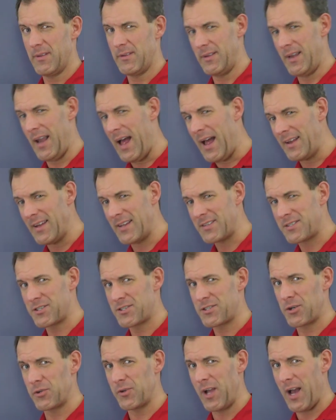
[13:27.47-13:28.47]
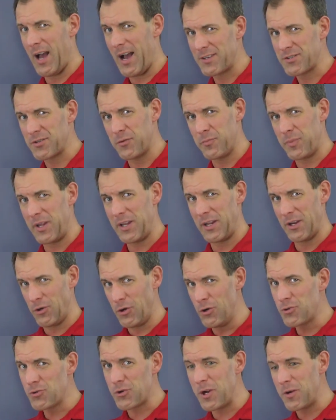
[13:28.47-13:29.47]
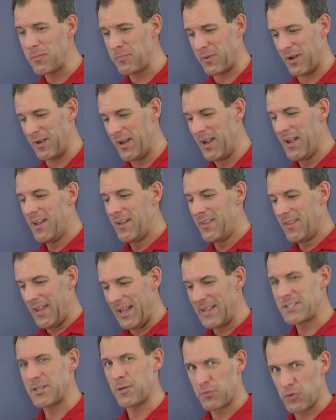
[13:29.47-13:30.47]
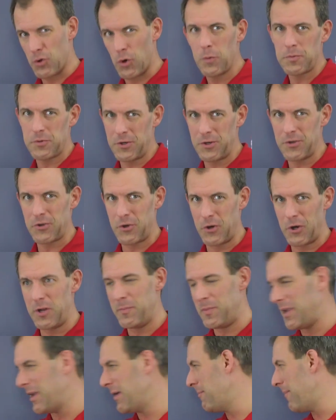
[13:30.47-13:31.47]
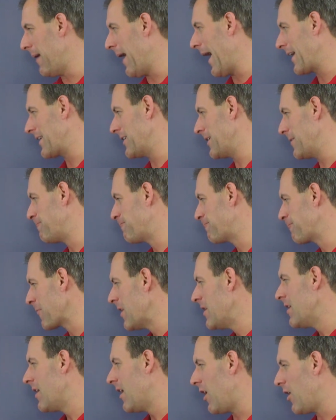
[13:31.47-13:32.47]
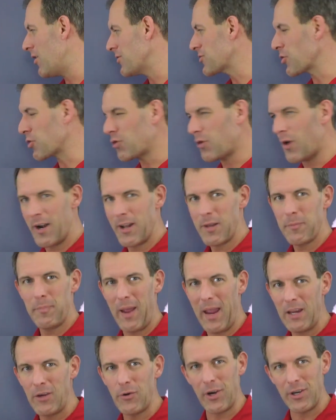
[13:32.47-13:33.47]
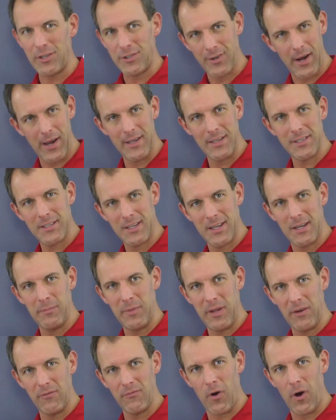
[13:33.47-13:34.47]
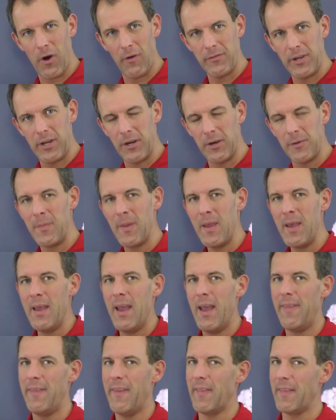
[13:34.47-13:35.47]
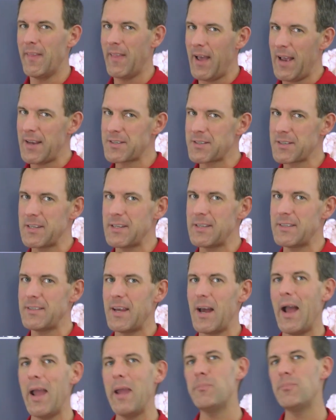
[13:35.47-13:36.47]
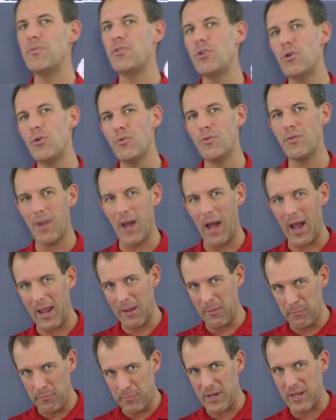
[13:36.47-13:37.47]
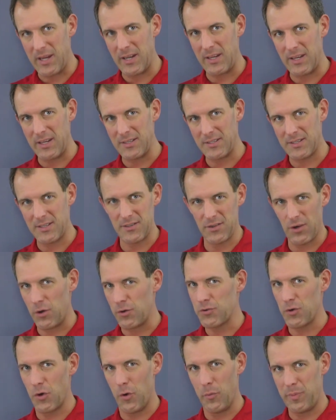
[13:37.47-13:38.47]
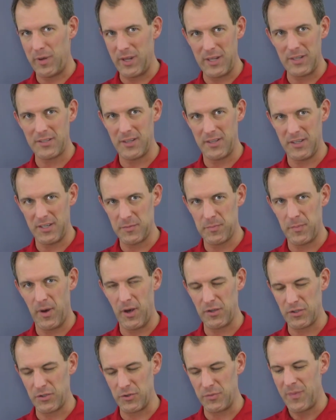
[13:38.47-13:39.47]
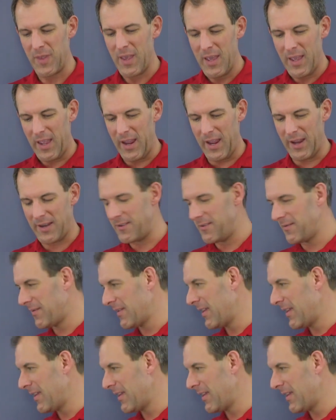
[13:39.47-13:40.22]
not necessarily oxalate being a nutrient, but its absorption is going to be impacted. Also, chronic pancreatitis can be involved here. And then lastly, type 2 diabetes is also a piece of this puzzle. And